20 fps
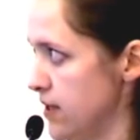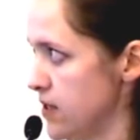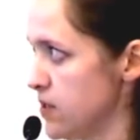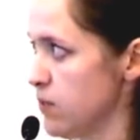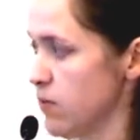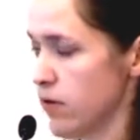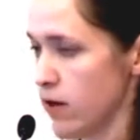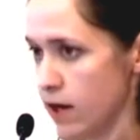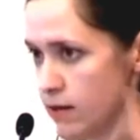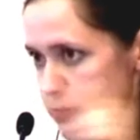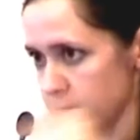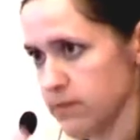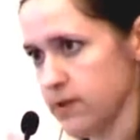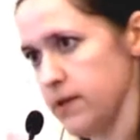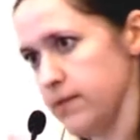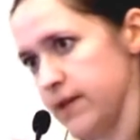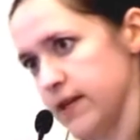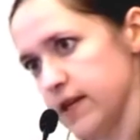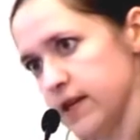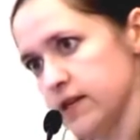And it's
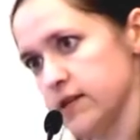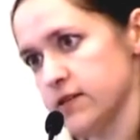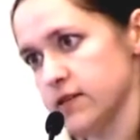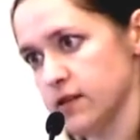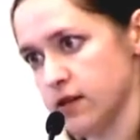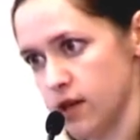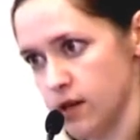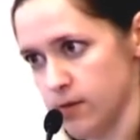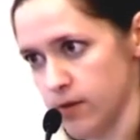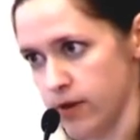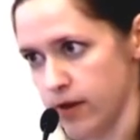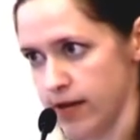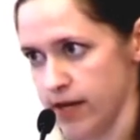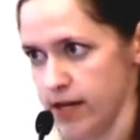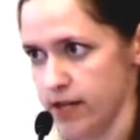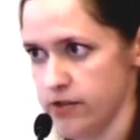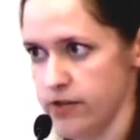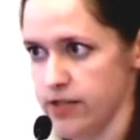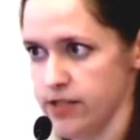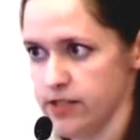probably because the
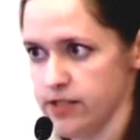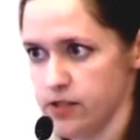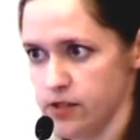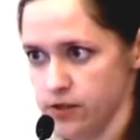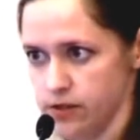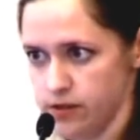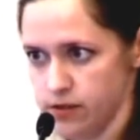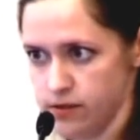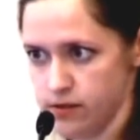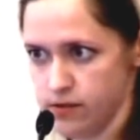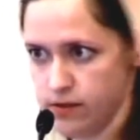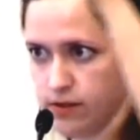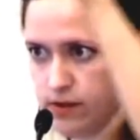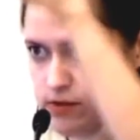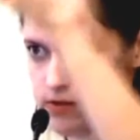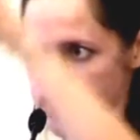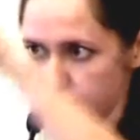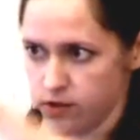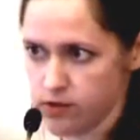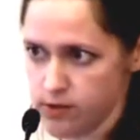carbohydrates could
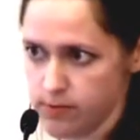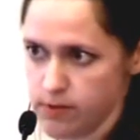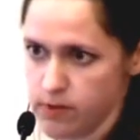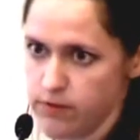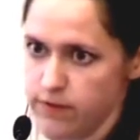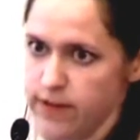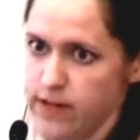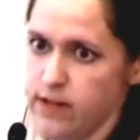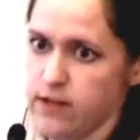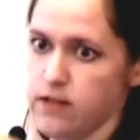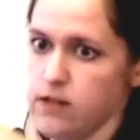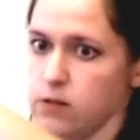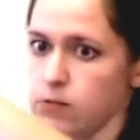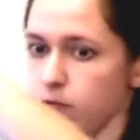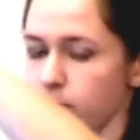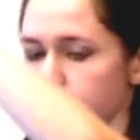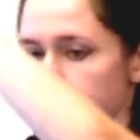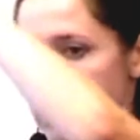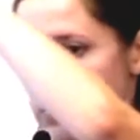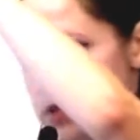increase tryptophan in the
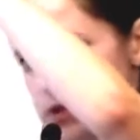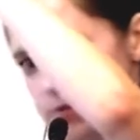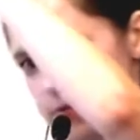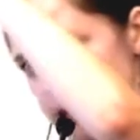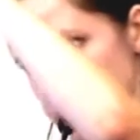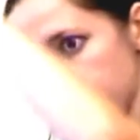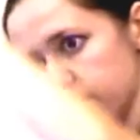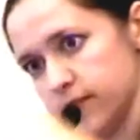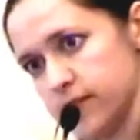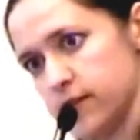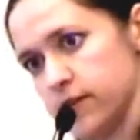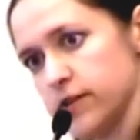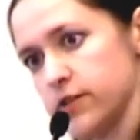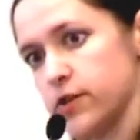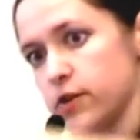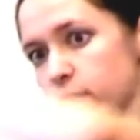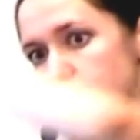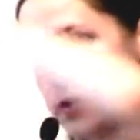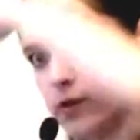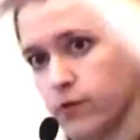brain, which becomes
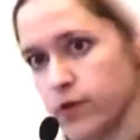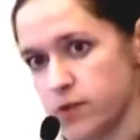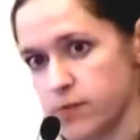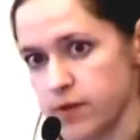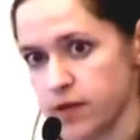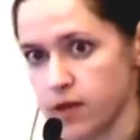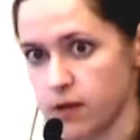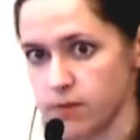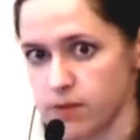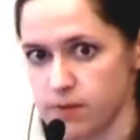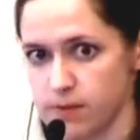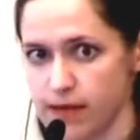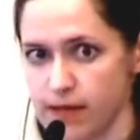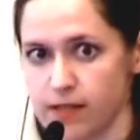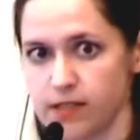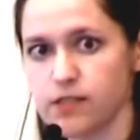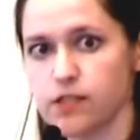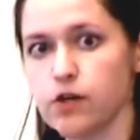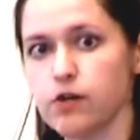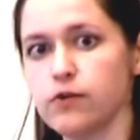serotonin, which becomes
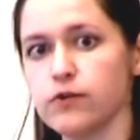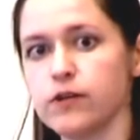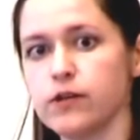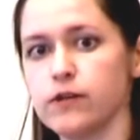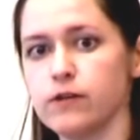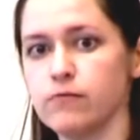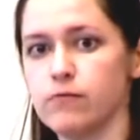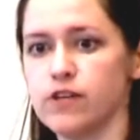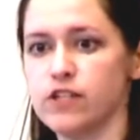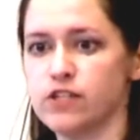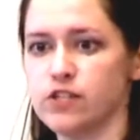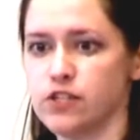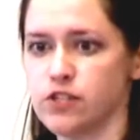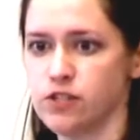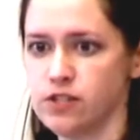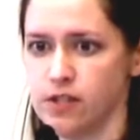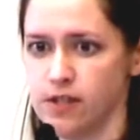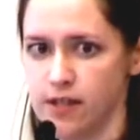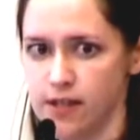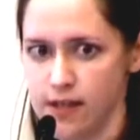melatonin,
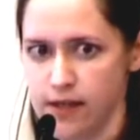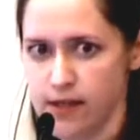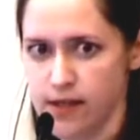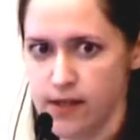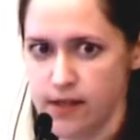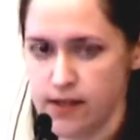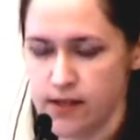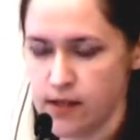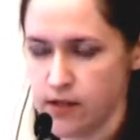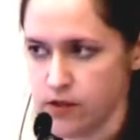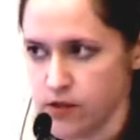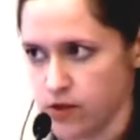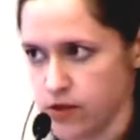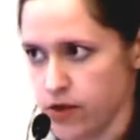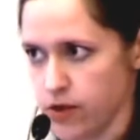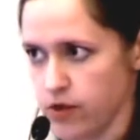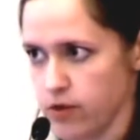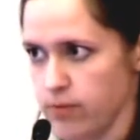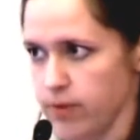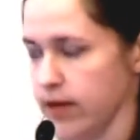which tells you
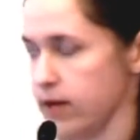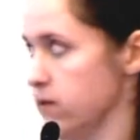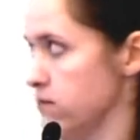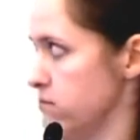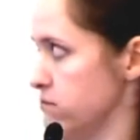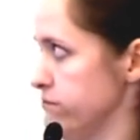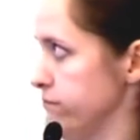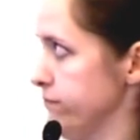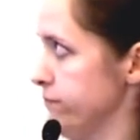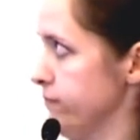to go to bed.